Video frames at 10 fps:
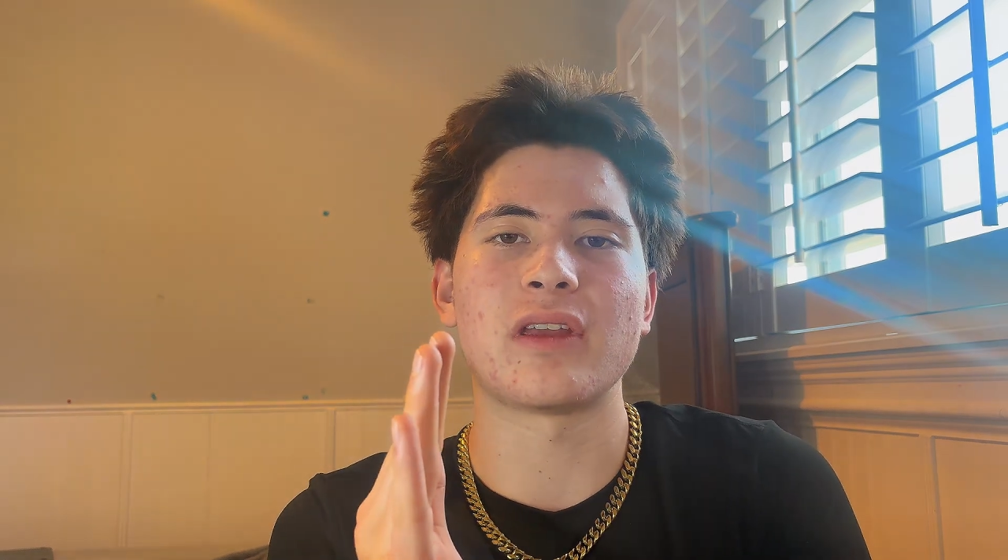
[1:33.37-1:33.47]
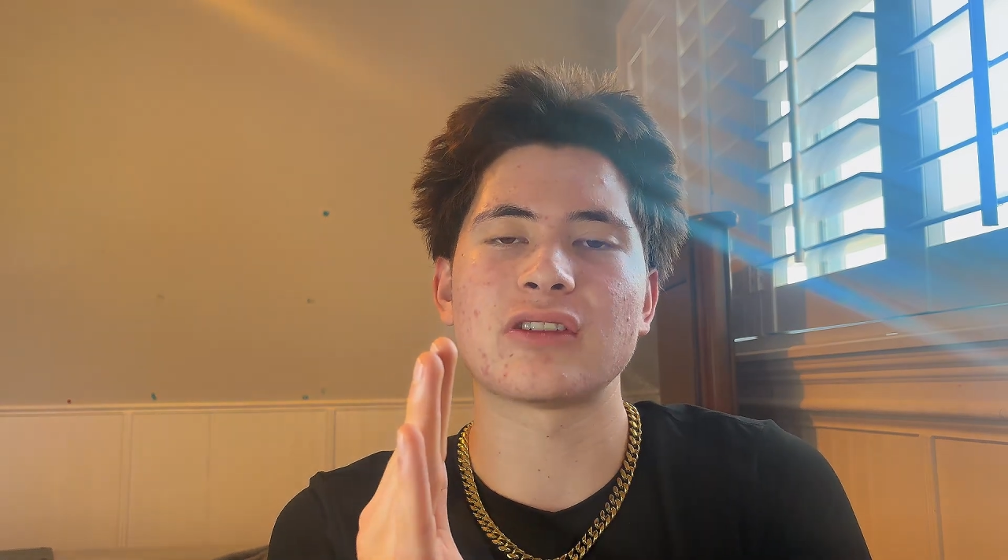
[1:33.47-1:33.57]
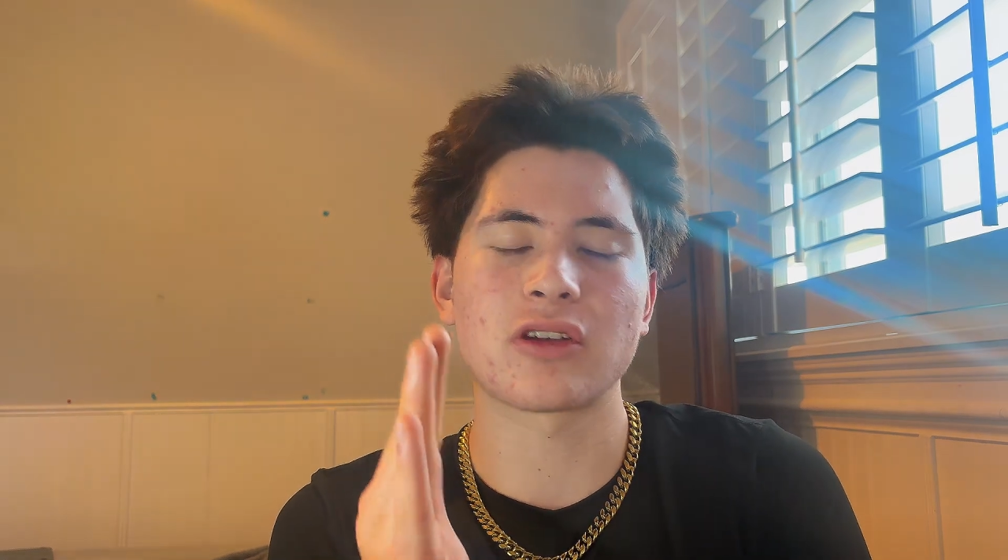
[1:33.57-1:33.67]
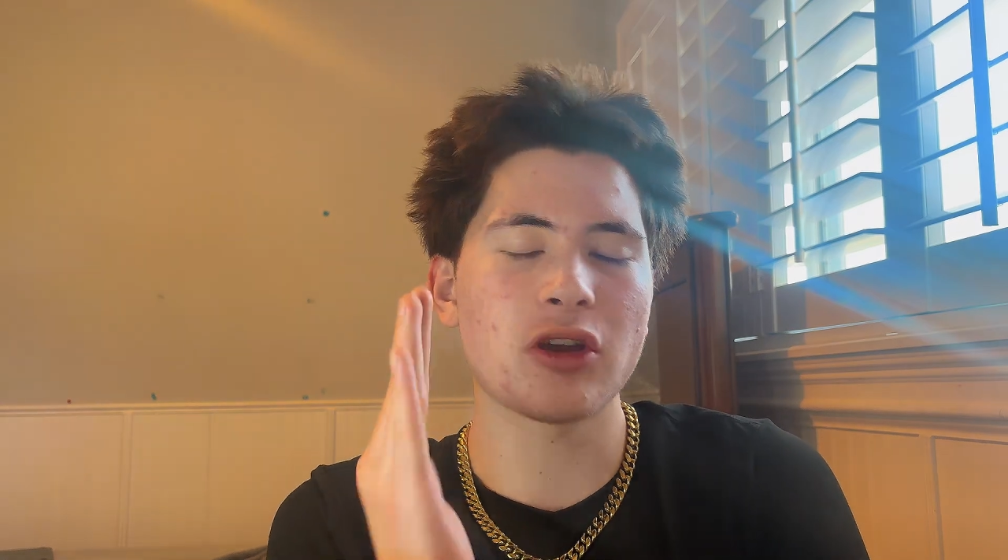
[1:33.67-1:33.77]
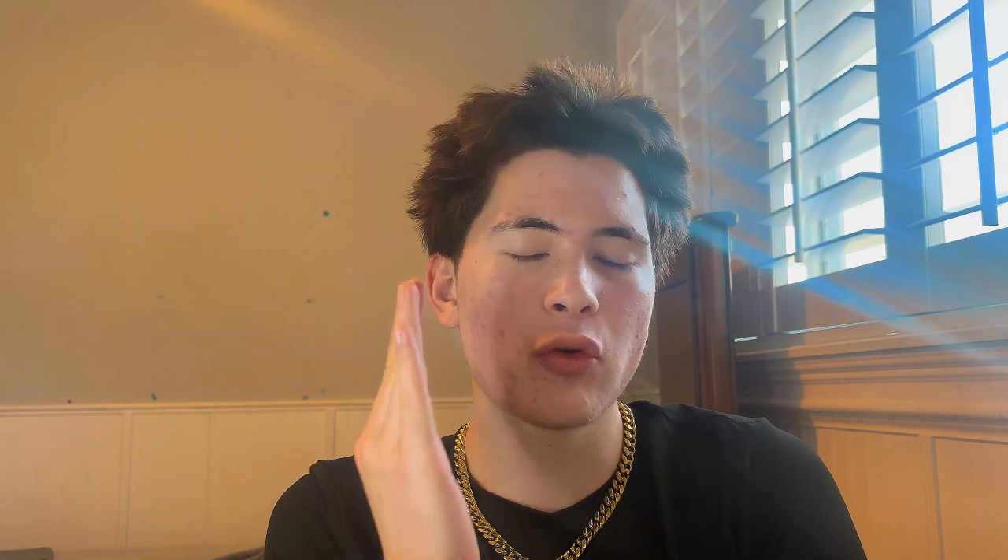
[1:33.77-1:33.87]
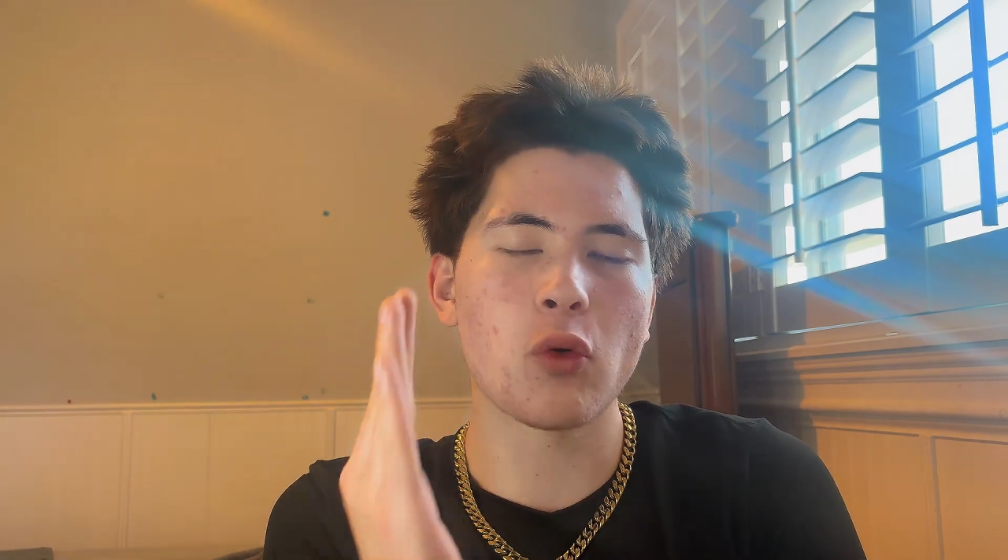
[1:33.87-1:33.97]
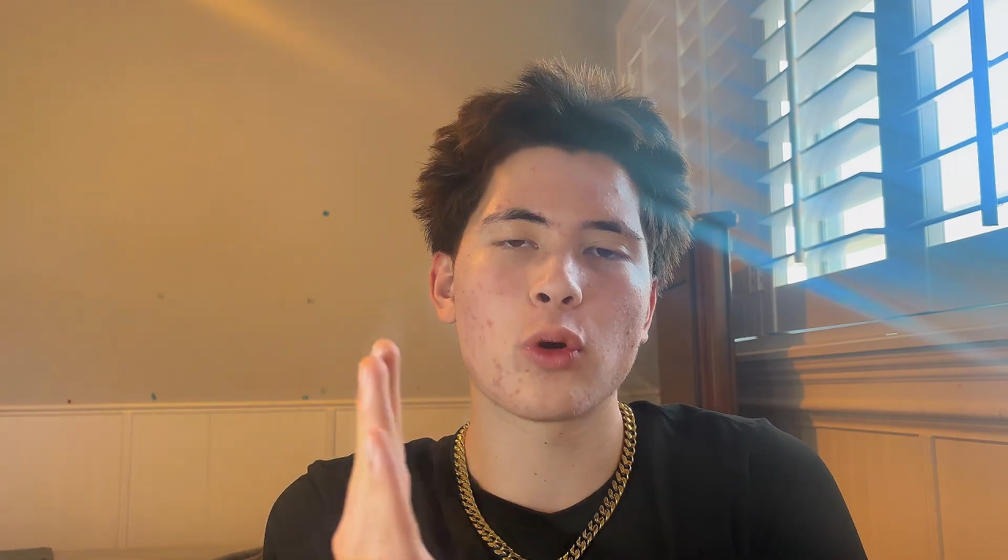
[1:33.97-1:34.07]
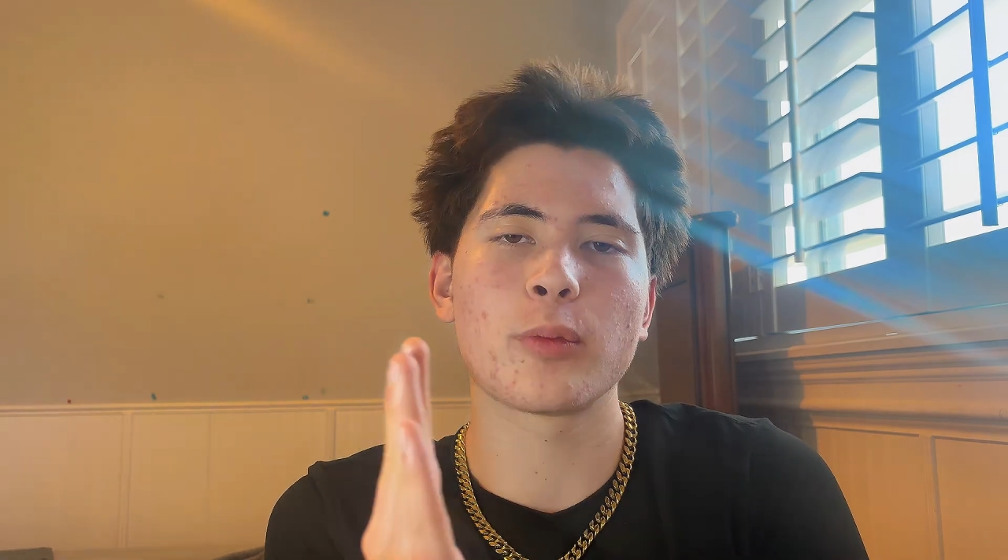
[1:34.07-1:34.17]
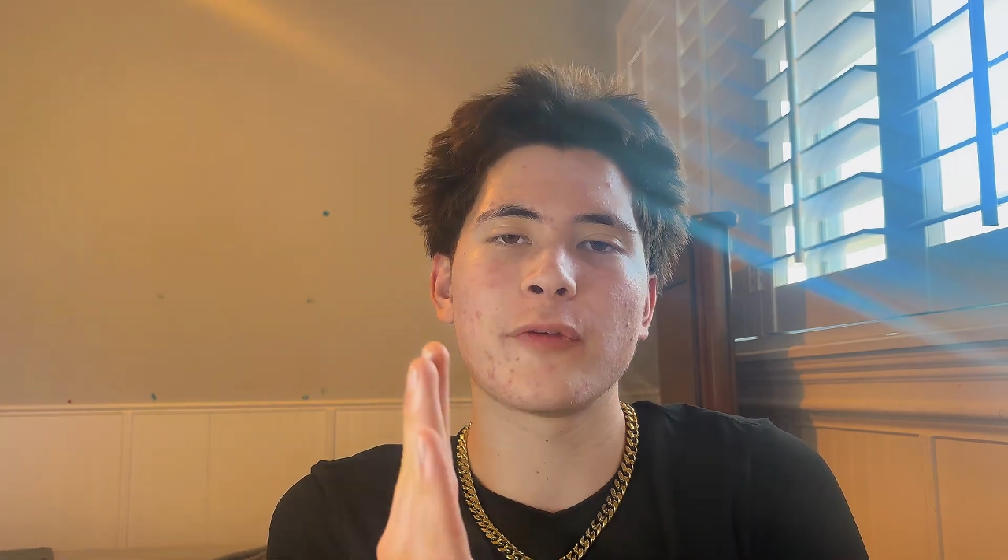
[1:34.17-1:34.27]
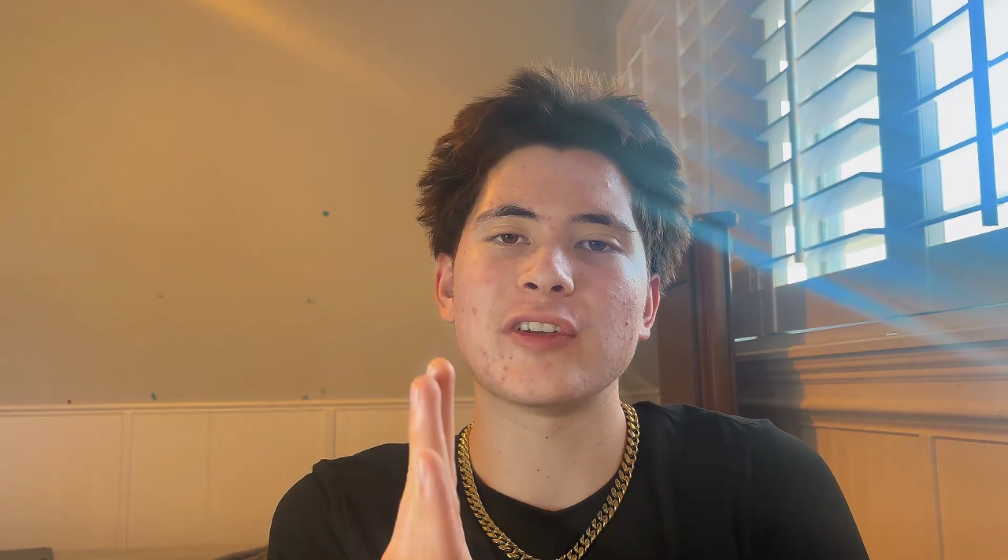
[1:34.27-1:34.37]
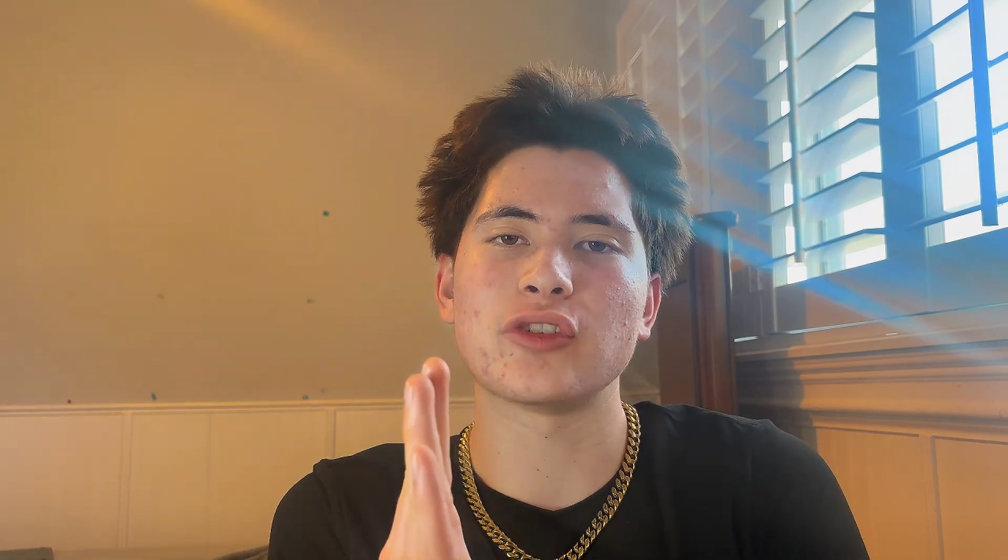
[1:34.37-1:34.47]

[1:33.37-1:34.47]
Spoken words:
It's a good horror movie